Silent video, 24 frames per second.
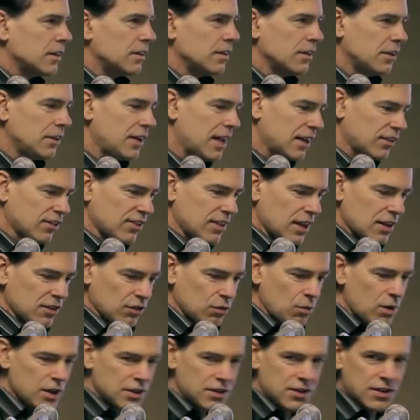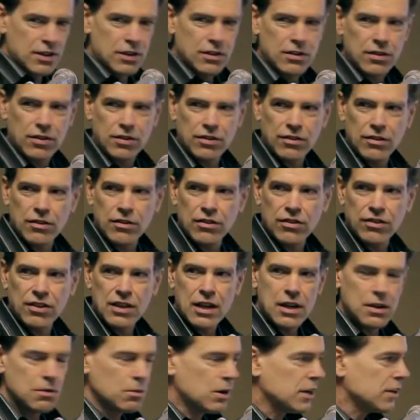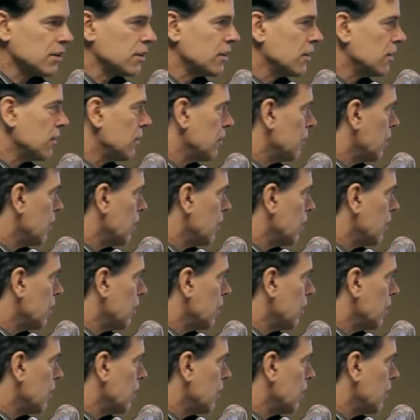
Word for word: the next thing is what do you see when you